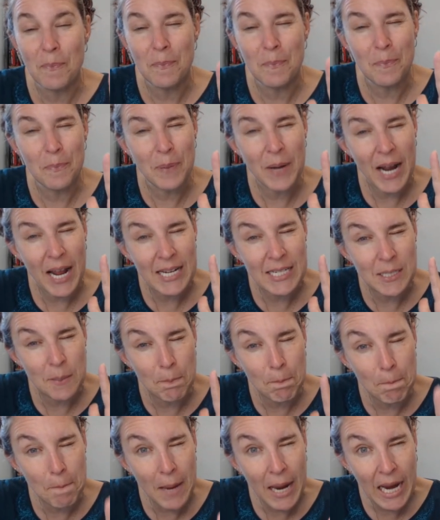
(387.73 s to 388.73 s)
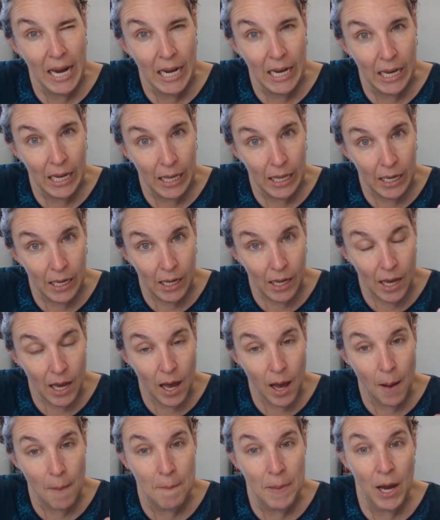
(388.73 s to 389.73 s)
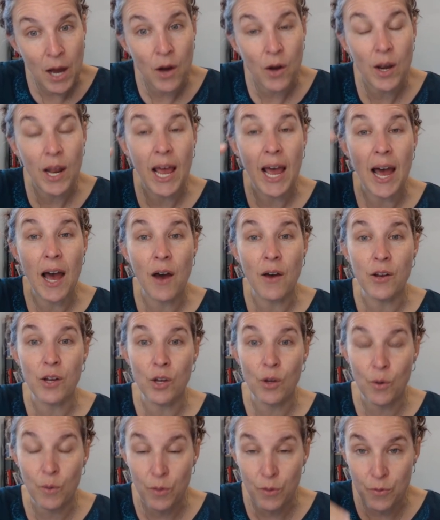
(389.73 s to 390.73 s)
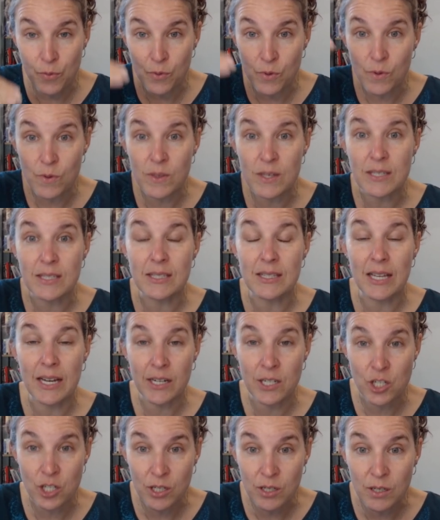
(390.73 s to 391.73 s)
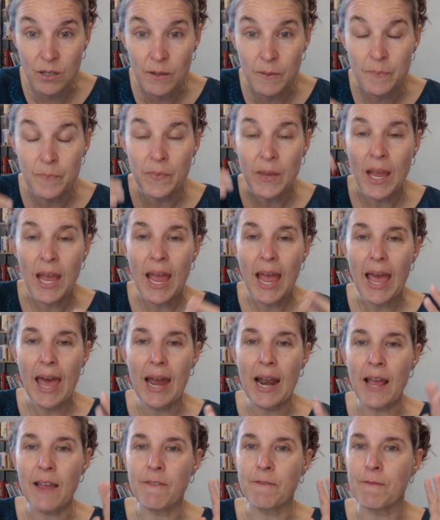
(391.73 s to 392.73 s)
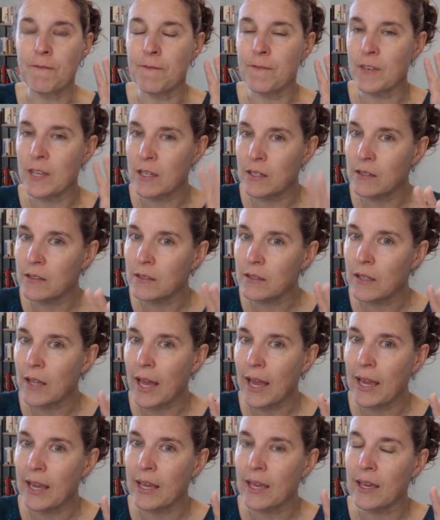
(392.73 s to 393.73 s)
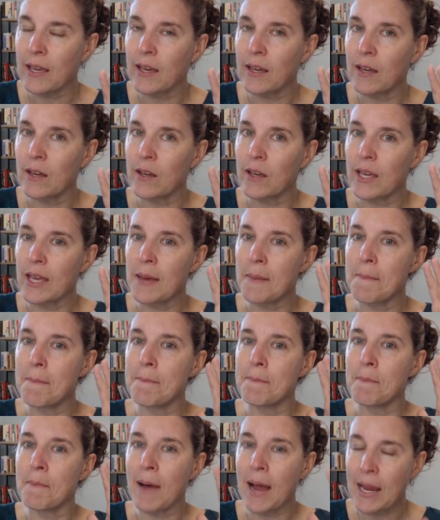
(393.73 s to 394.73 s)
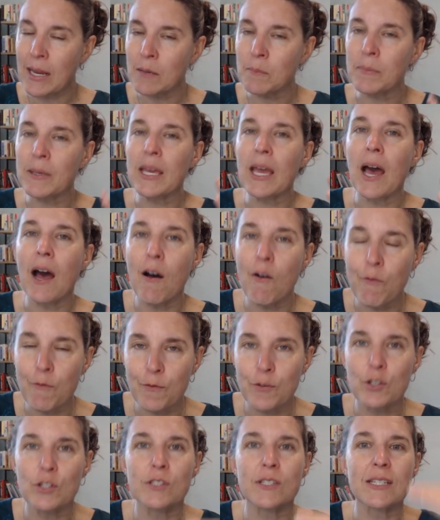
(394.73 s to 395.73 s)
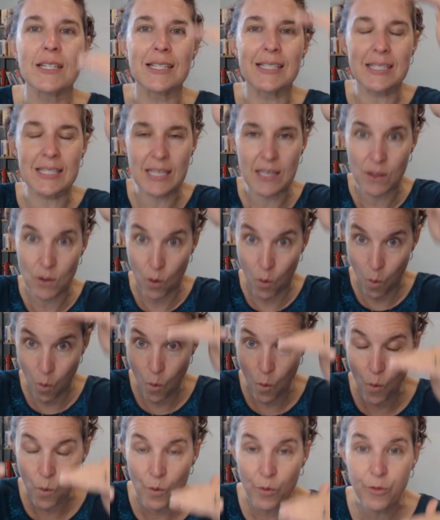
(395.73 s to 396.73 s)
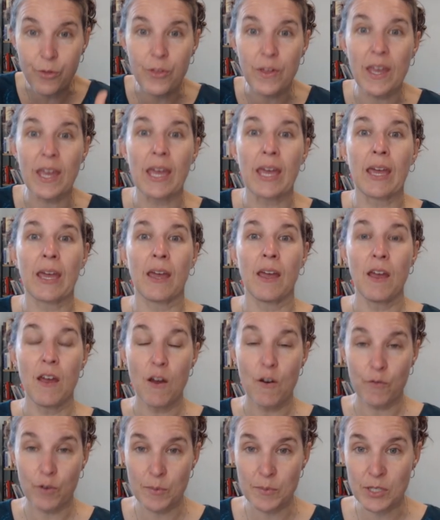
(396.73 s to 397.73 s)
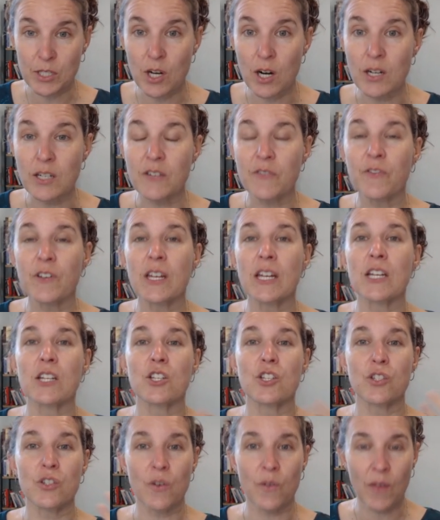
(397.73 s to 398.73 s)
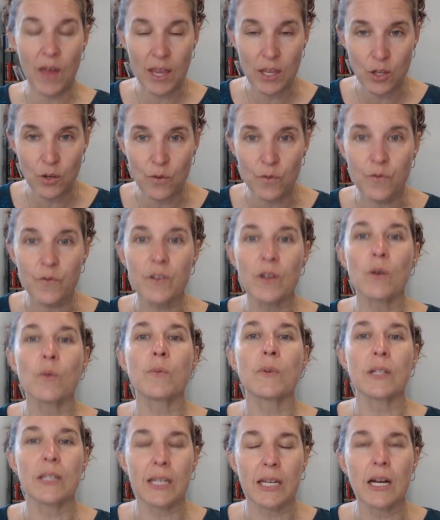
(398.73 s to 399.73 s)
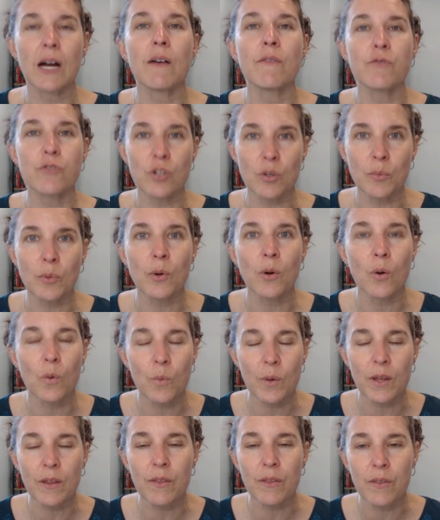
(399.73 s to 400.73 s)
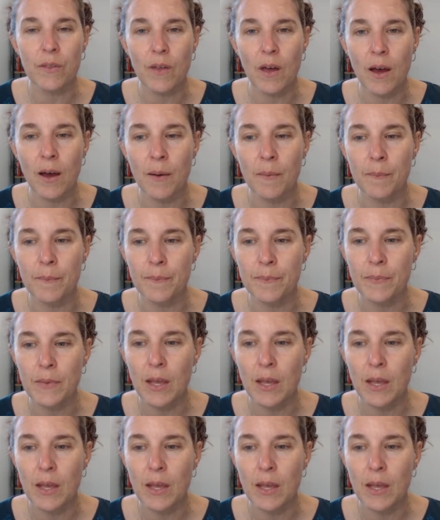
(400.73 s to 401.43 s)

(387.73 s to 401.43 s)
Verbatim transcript: But I debated about how to go through this lecture, and I feel like it might be helpful to see the whole thing from start to finish so that you feel really comfortable with um,